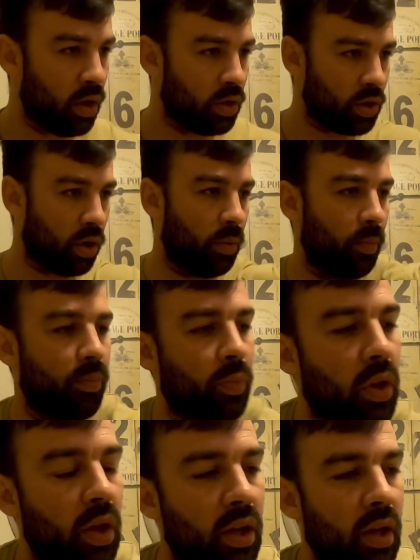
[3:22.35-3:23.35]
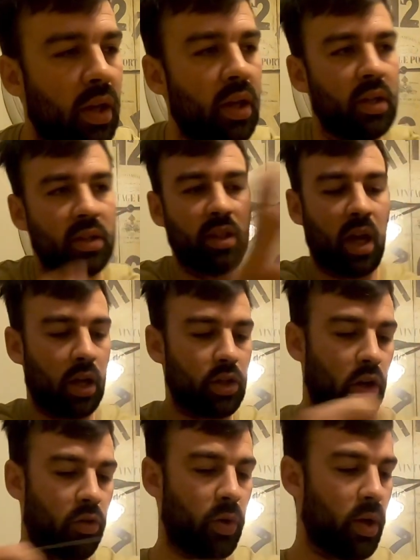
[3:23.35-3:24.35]
So start
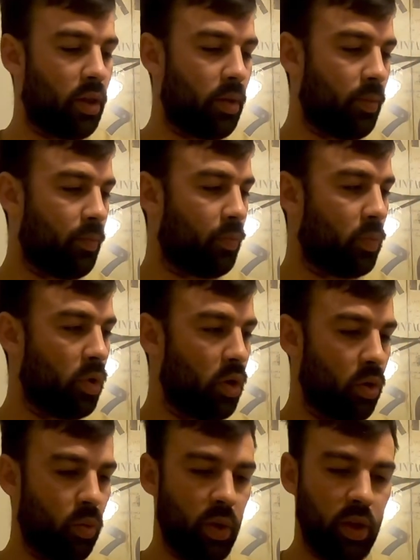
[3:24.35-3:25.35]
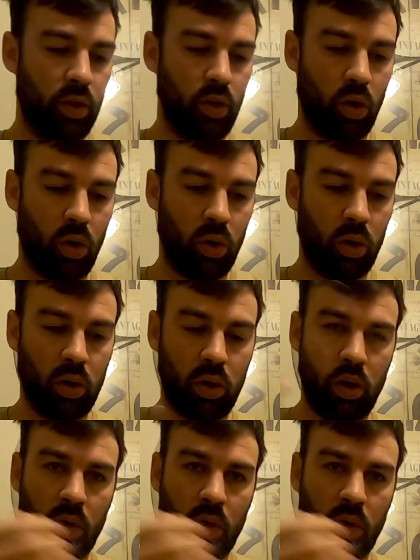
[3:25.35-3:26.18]
off with your